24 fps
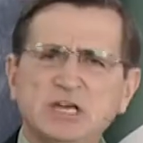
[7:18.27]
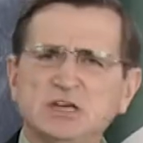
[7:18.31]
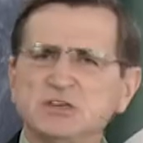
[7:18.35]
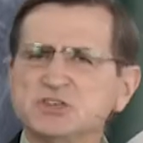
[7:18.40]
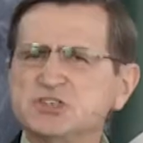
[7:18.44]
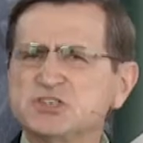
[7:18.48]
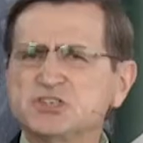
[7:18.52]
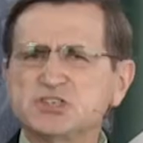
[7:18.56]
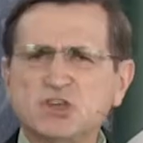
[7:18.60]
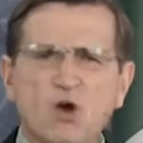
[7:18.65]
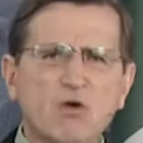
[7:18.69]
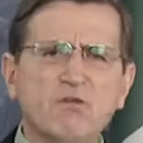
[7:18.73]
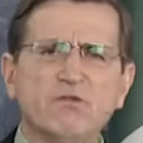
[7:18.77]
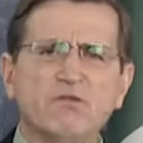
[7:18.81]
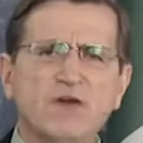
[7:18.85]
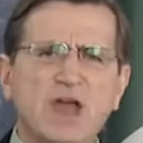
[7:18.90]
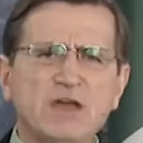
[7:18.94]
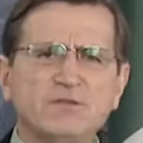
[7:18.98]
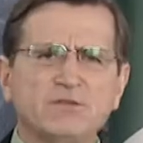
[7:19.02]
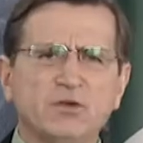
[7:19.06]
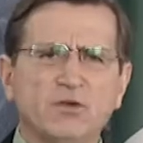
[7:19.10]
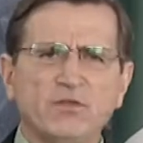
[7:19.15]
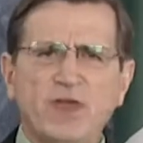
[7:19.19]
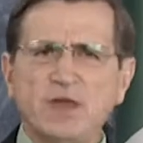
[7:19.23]
is so
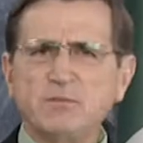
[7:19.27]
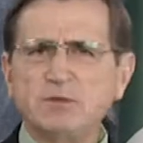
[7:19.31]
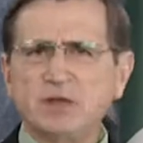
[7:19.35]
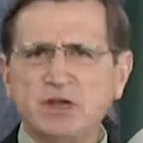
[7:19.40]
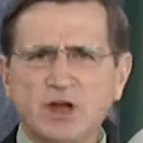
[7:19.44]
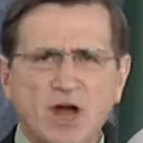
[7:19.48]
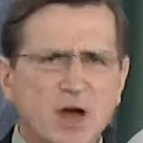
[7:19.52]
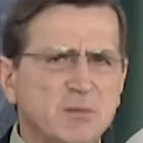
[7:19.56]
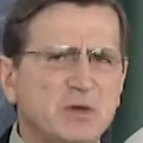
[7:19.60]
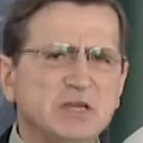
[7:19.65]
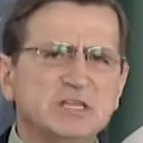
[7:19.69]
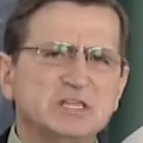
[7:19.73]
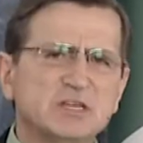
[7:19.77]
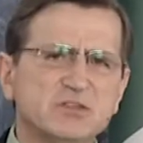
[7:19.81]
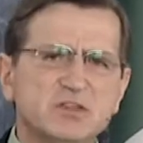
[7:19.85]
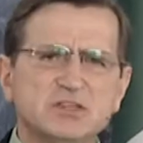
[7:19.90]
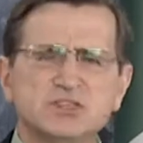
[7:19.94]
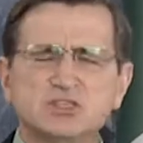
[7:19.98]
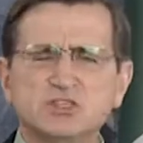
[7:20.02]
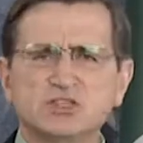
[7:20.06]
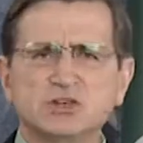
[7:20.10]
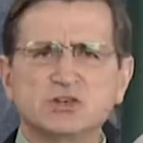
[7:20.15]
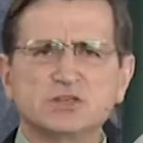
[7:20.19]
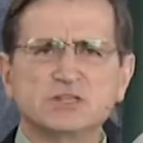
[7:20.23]
faithful. They've been coming to
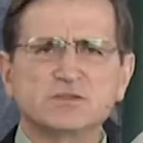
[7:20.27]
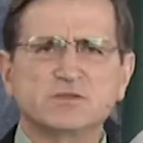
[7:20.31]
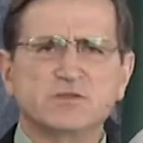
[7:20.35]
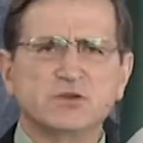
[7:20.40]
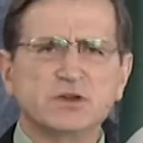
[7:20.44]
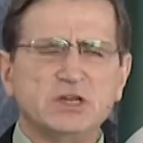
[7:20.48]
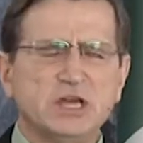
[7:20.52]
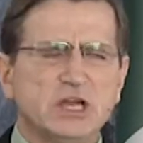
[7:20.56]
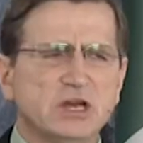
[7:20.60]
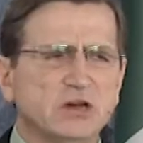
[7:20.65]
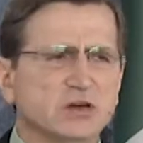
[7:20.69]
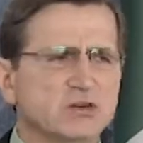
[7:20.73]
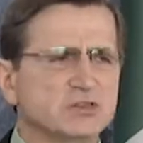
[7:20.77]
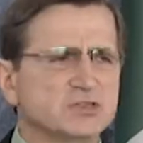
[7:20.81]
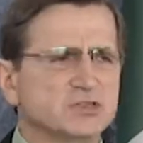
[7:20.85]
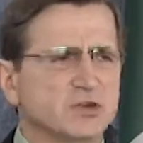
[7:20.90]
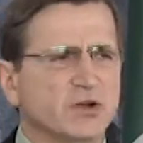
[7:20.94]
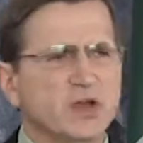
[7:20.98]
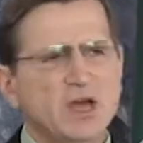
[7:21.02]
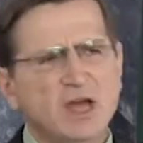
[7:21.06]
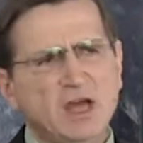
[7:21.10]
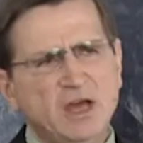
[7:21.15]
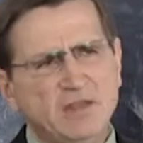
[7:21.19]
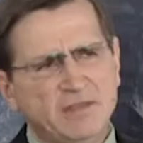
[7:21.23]
this church for years, or
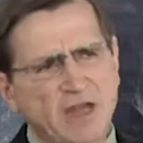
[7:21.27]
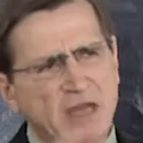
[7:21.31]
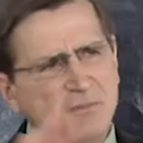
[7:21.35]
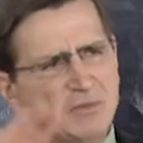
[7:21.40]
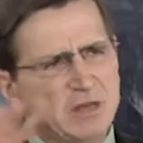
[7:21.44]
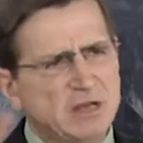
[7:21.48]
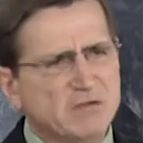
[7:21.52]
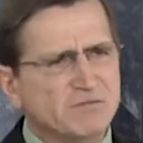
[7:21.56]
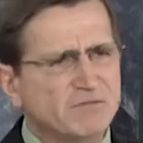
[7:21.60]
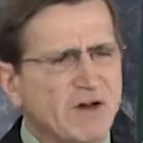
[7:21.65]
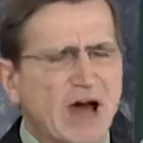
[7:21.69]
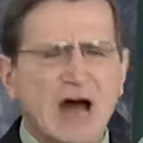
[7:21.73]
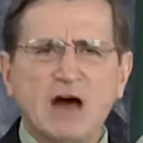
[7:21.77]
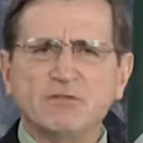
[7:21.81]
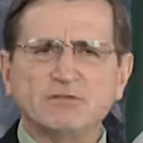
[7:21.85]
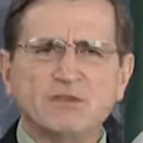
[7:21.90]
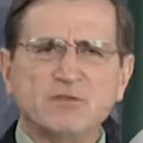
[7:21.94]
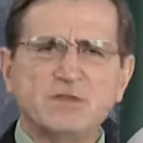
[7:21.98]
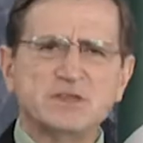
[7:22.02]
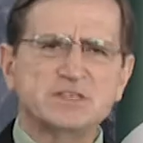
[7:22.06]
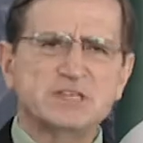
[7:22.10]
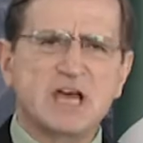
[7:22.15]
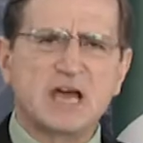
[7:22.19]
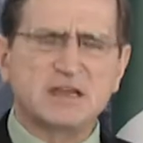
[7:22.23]
they've been involved in
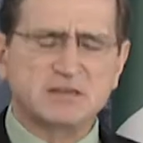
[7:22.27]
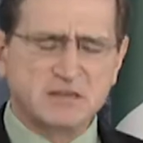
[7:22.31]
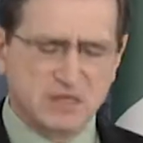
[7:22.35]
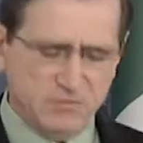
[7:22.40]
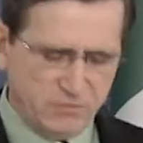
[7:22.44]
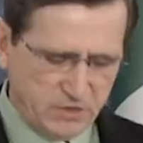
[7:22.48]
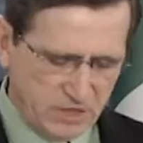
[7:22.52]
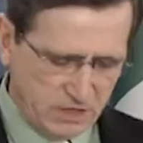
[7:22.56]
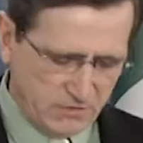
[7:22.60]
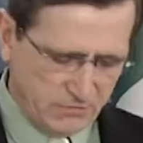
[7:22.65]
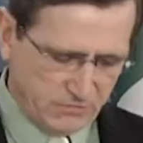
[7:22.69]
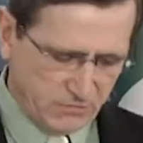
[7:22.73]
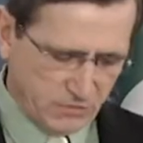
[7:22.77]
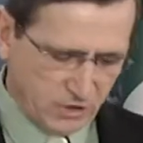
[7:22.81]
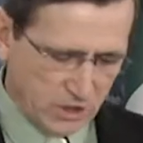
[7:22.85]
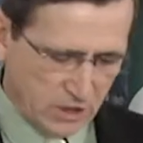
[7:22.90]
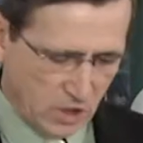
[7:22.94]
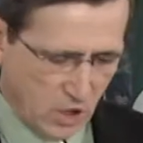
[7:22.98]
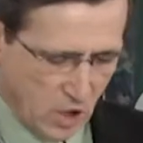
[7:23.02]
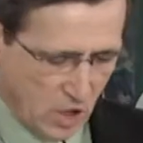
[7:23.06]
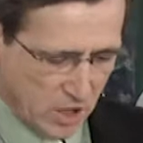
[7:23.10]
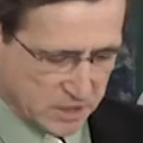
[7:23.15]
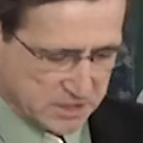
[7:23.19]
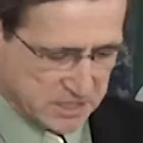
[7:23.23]
this activity for a
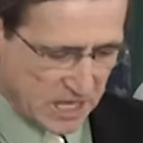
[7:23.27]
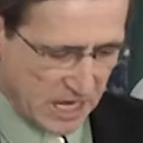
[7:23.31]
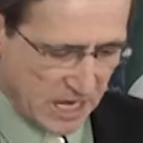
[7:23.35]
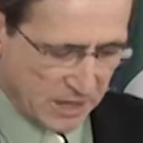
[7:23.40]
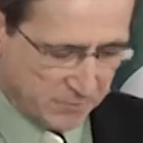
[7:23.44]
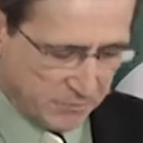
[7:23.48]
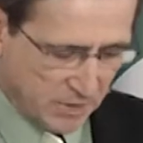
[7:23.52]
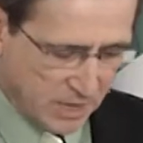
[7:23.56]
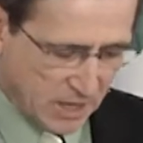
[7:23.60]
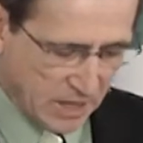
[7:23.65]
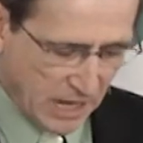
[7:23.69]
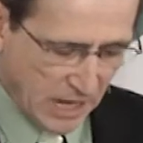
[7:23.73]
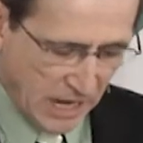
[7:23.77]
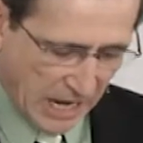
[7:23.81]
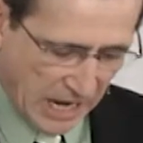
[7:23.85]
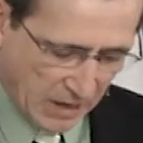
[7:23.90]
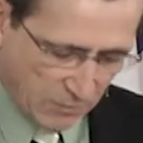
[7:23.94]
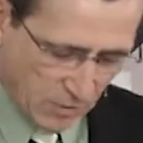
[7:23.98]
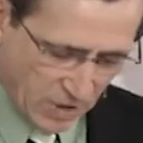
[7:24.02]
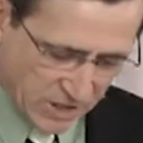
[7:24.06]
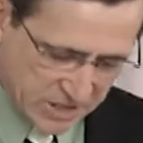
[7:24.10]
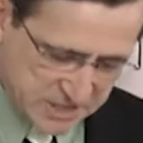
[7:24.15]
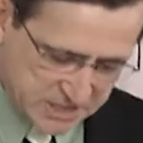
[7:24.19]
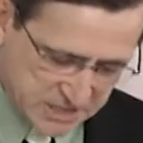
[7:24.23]
long time. I
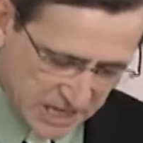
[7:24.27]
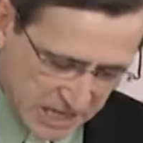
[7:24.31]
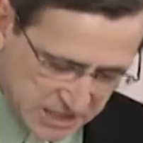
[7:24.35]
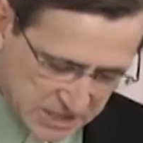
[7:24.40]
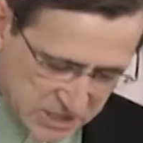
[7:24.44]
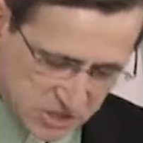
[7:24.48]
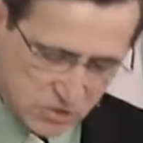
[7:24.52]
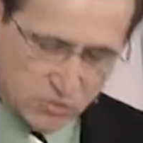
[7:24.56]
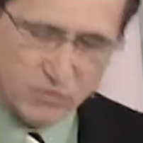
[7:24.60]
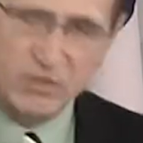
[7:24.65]
want to say to you